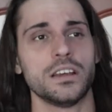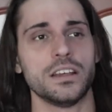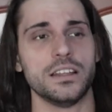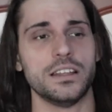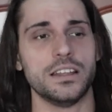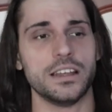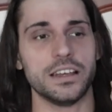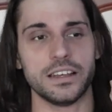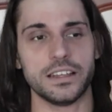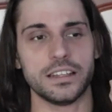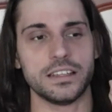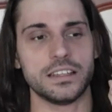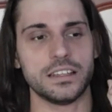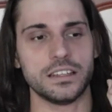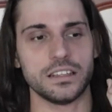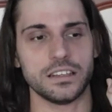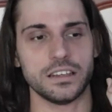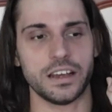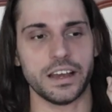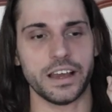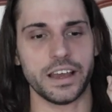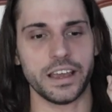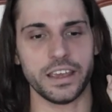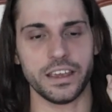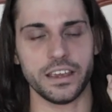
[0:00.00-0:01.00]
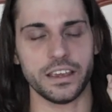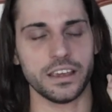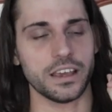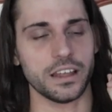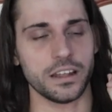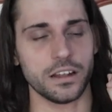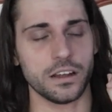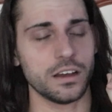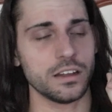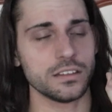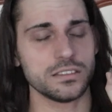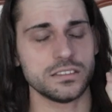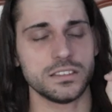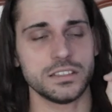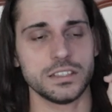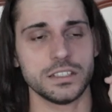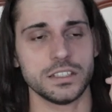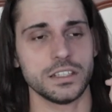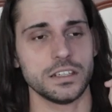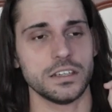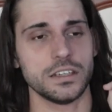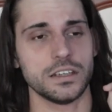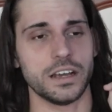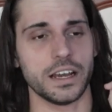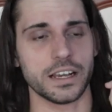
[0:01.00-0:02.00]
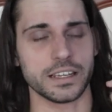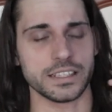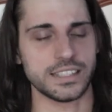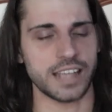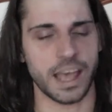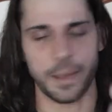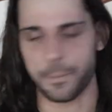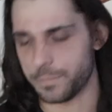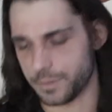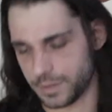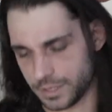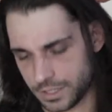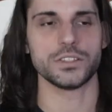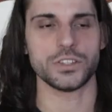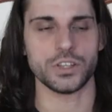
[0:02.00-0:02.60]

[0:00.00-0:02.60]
that I cannot accept.